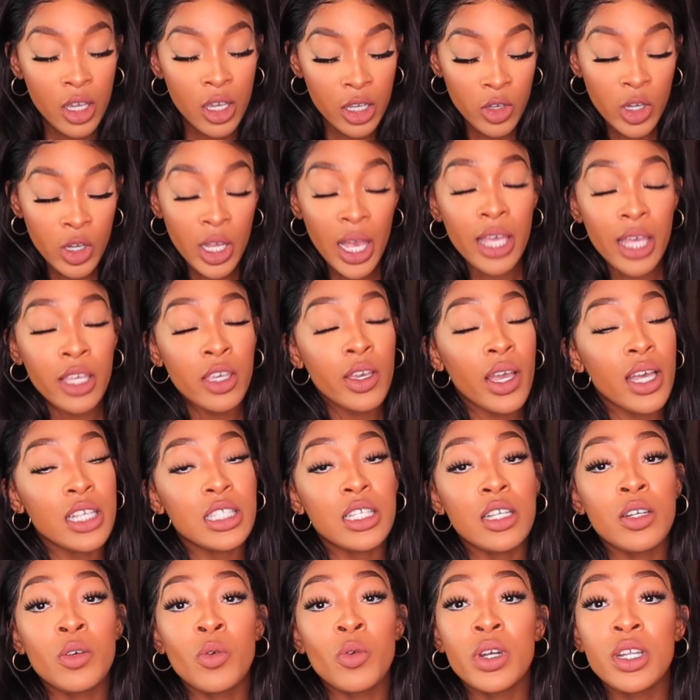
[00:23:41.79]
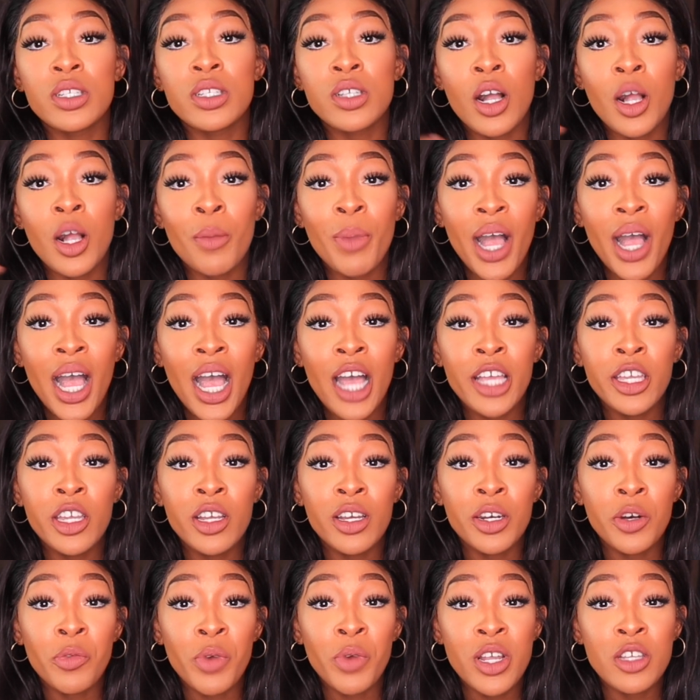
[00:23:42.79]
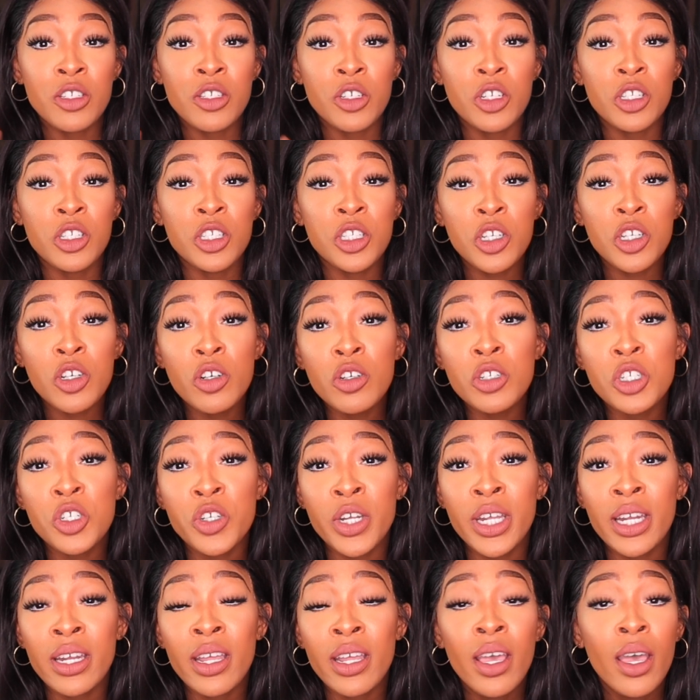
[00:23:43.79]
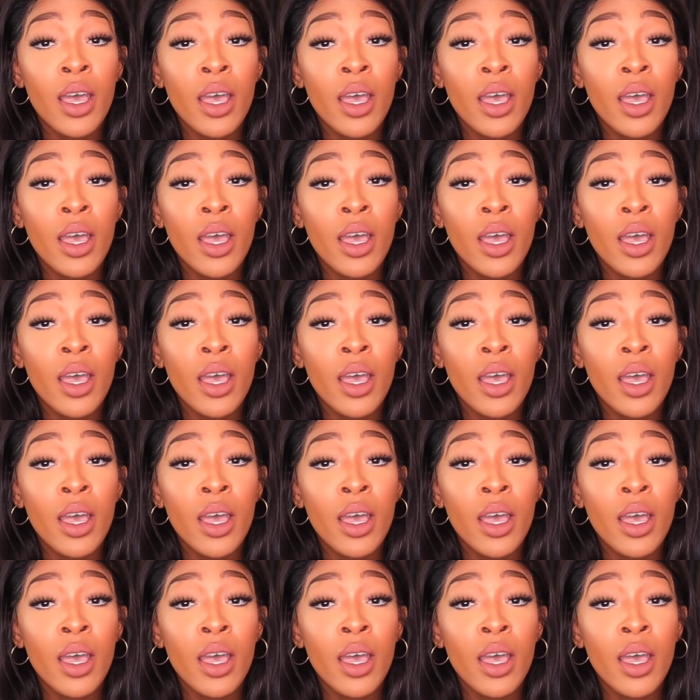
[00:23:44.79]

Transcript: You guys are going to want to talk about how you're going to raise your children.